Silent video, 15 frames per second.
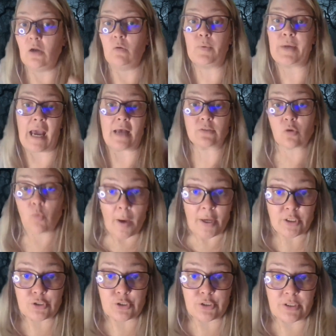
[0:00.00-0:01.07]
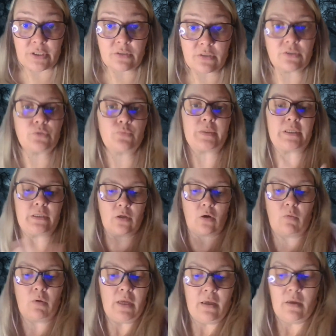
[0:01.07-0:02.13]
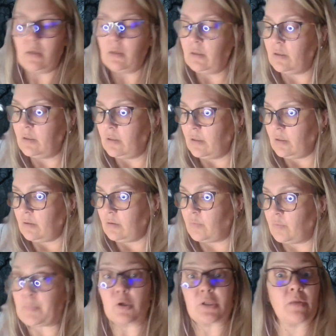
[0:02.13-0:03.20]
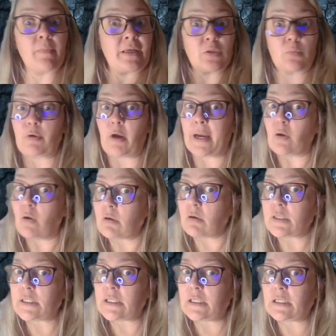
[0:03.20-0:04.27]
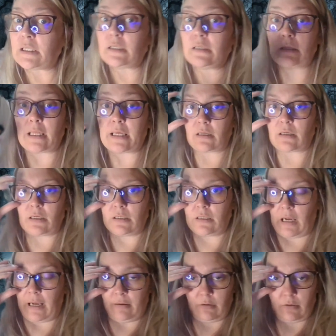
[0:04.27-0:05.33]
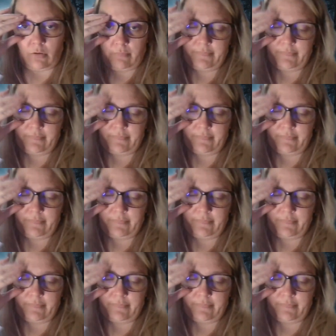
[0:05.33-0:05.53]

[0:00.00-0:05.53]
We ask questions. We put them as a priority. Like, I don't know.